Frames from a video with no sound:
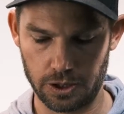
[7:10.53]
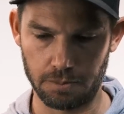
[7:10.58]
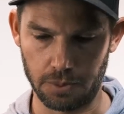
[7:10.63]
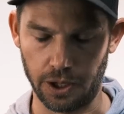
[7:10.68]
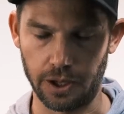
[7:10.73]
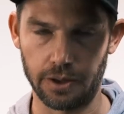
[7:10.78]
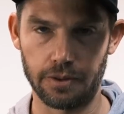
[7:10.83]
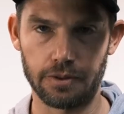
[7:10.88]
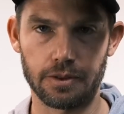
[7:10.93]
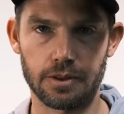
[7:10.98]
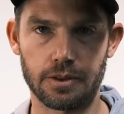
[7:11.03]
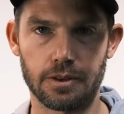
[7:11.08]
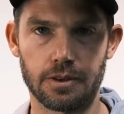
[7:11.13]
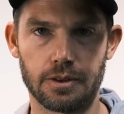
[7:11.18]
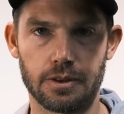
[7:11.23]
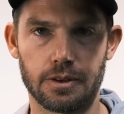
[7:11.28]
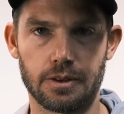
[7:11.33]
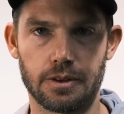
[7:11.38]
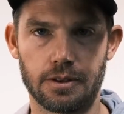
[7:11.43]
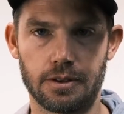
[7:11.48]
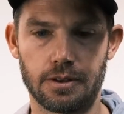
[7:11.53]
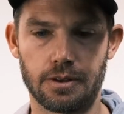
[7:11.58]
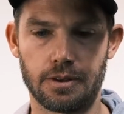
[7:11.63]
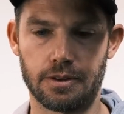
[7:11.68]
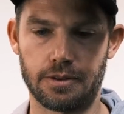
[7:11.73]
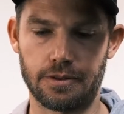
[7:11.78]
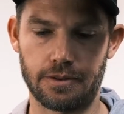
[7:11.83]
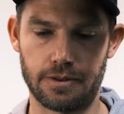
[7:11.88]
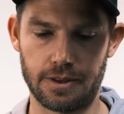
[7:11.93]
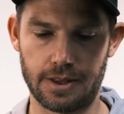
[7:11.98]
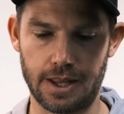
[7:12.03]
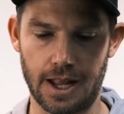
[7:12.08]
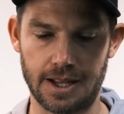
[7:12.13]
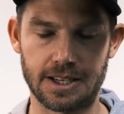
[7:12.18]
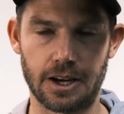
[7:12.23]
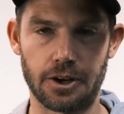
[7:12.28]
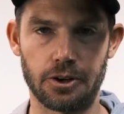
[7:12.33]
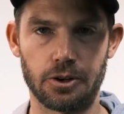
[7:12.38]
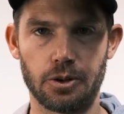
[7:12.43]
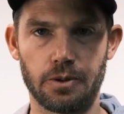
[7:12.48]
but that's
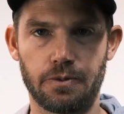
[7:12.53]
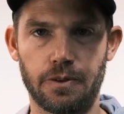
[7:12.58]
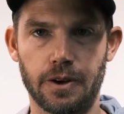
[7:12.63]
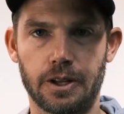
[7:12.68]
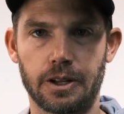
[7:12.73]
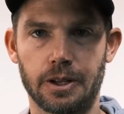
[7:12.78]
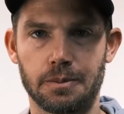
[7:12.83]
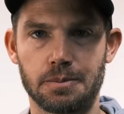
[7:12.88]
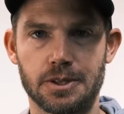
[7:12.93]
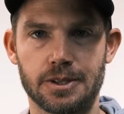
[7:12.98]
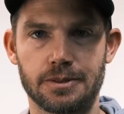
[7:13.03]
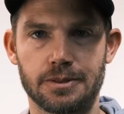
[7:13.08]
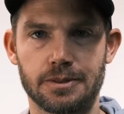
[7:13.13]
how you do the fin clips.